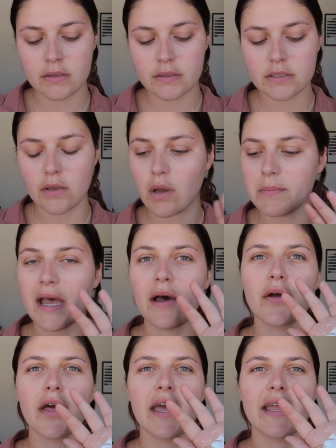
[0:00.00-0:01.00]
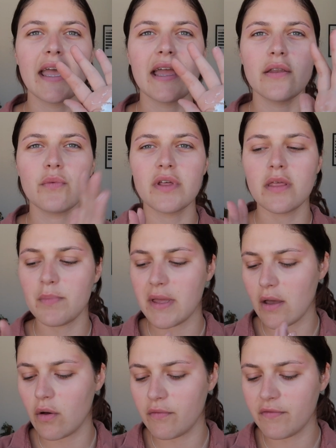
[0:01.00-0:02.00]
So I'm now going in with a
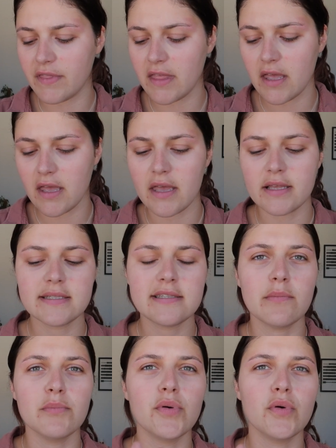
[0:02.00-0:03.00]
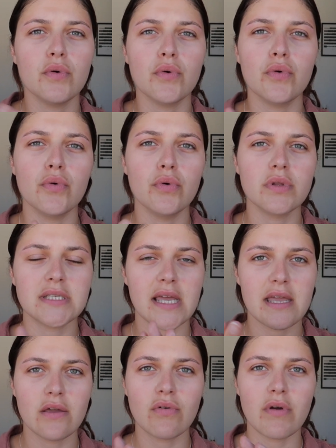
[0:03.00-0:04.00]
bit of the Simple
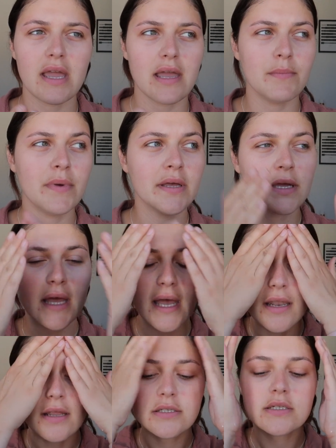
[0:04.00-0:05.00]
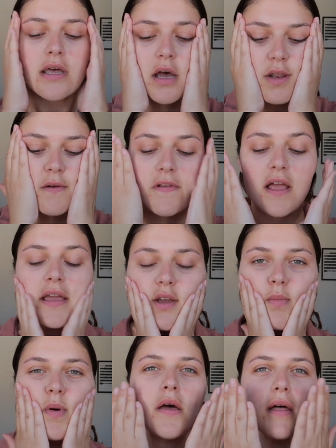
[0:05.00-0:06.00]
Day Cream, and I just kind of
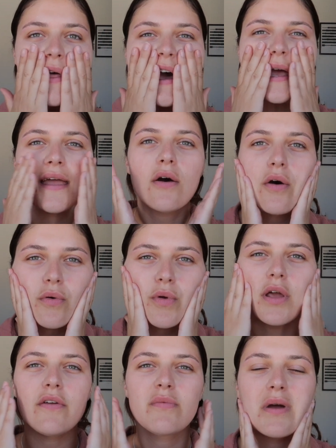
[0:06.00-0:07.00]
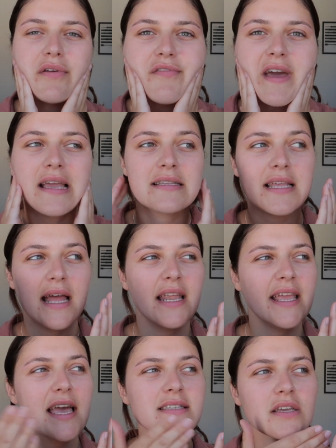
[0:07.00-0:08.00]
like put that all over my face, and
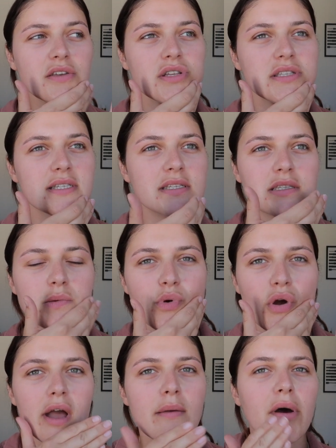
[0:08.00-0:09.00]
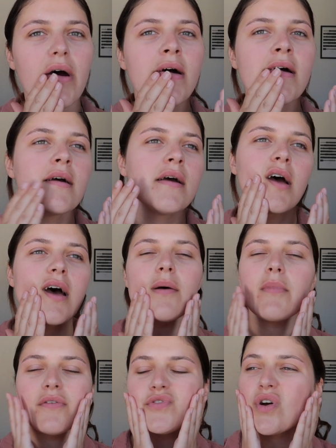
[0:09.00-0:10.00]
I guess I use this as a primer.
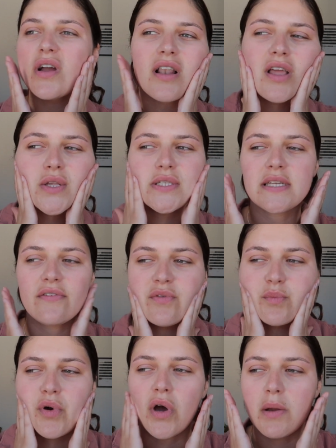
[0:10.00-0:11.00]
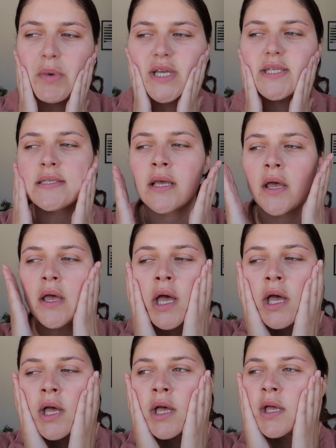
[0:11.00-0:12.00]
I've tried loads of different primers,
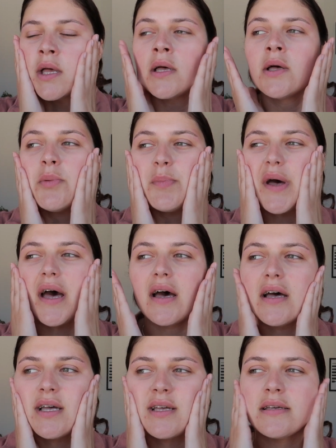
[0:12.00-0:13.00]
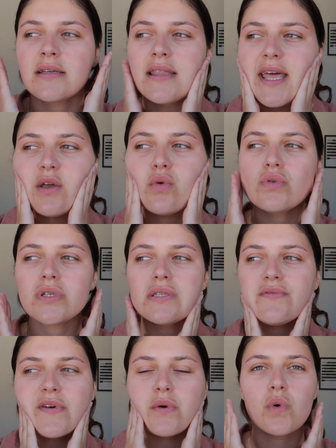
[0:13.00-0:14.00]
but they all
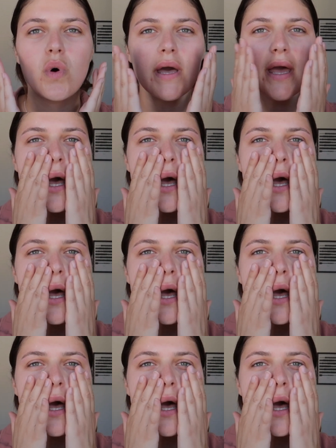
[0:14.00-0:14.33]
just feel quite